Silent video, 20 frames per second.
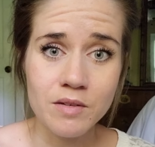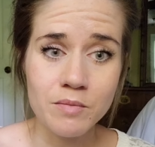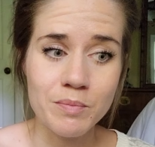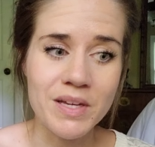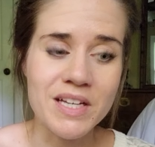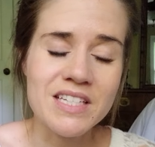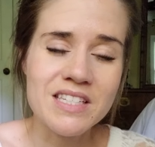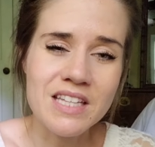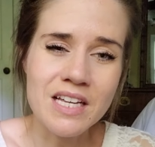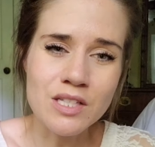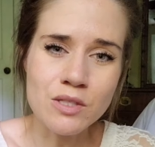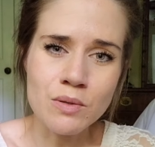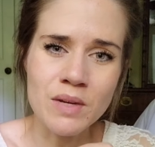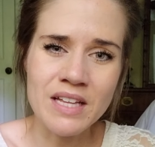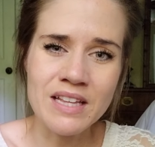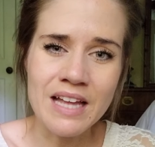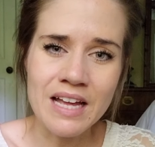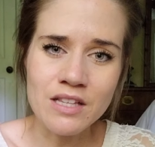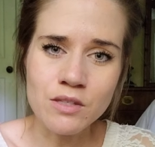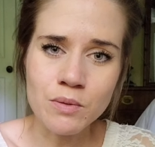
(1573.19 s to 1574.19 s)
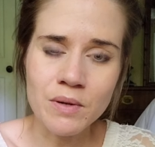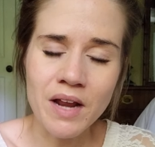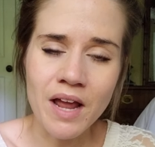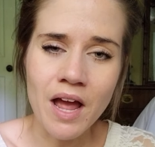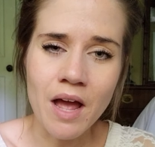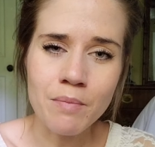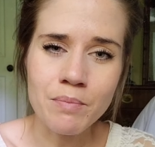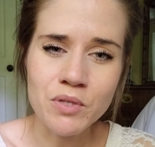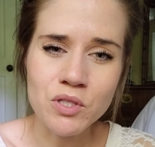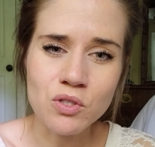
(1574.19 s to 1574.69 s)
Because that's what
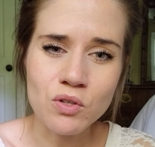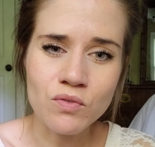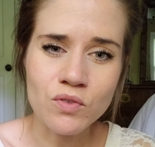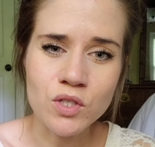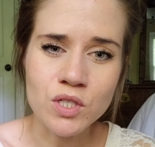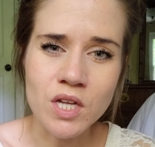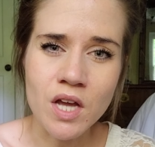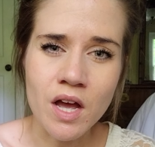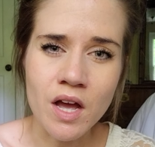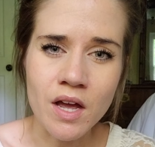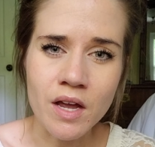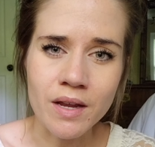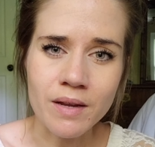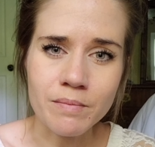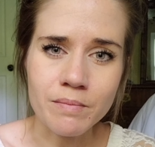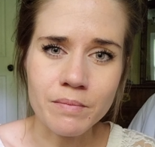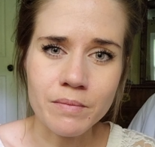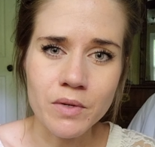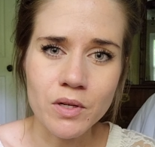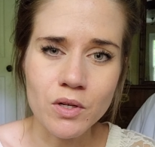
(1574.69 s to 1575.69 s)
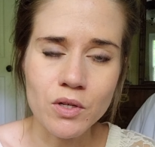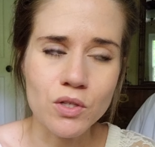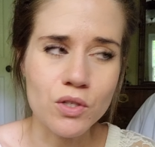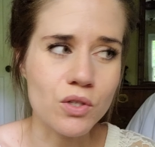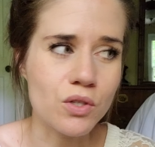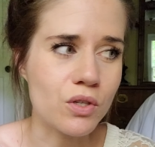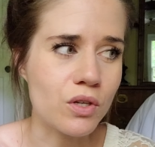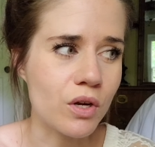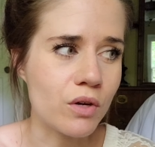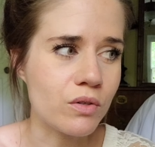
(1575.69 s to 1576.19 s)
happens over time.
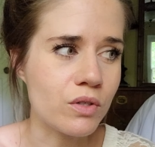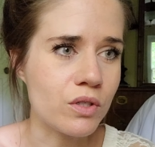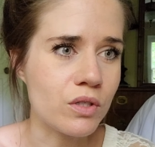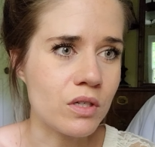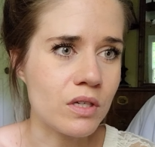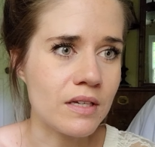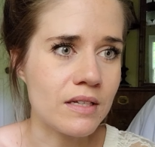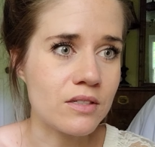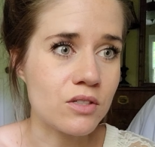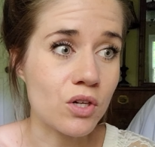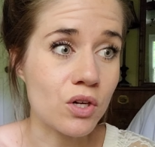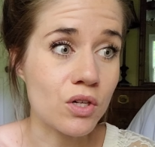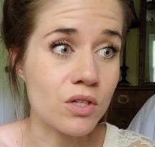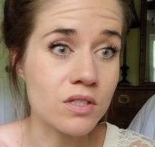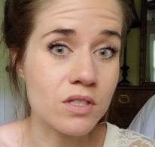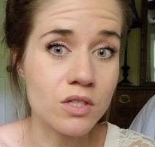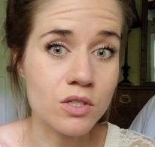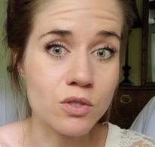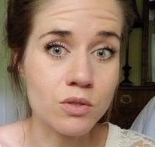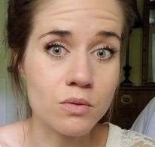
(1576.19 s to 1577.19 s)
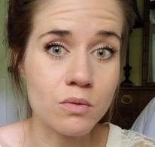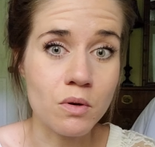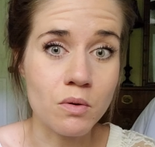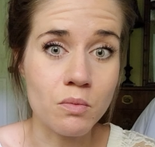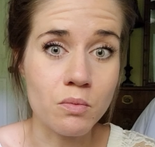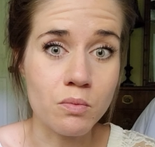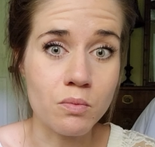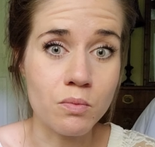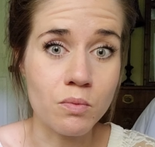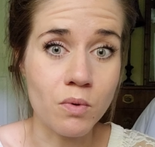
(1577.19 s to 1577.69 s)
It turns into a
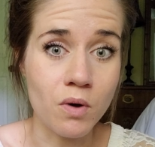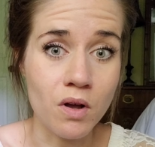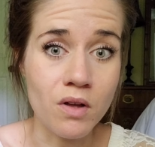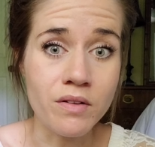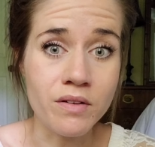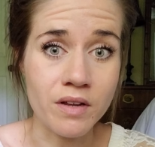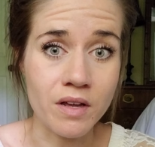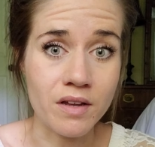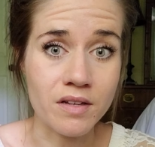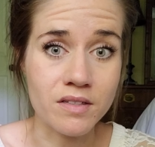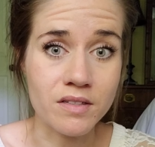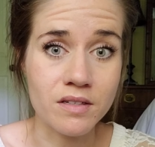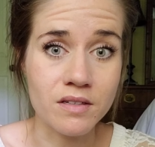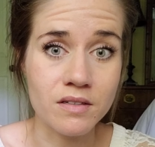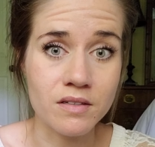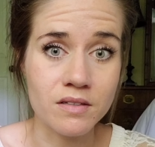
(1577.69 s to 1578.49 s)
walnut.